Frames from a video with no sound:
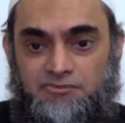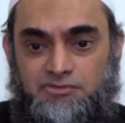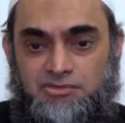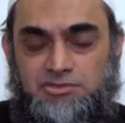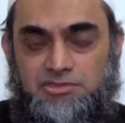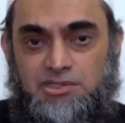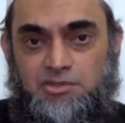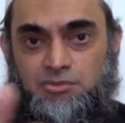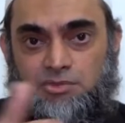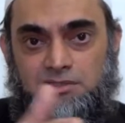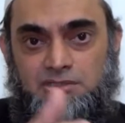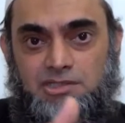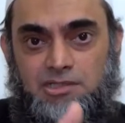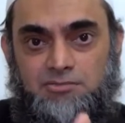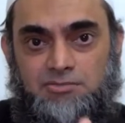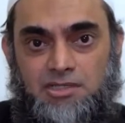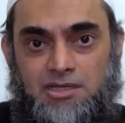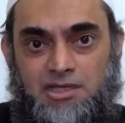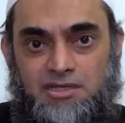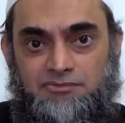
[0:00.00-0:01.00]
If you say one
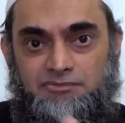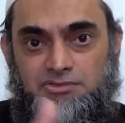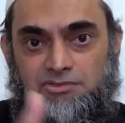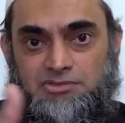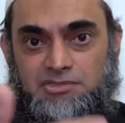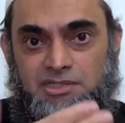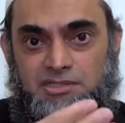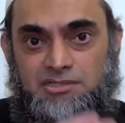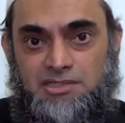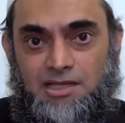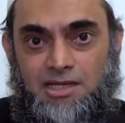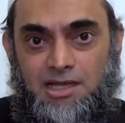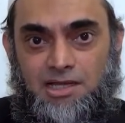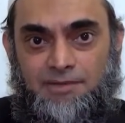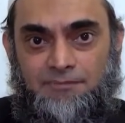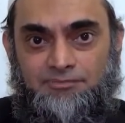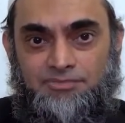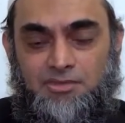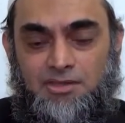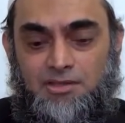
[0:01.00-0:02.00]
time, if you say a talaq,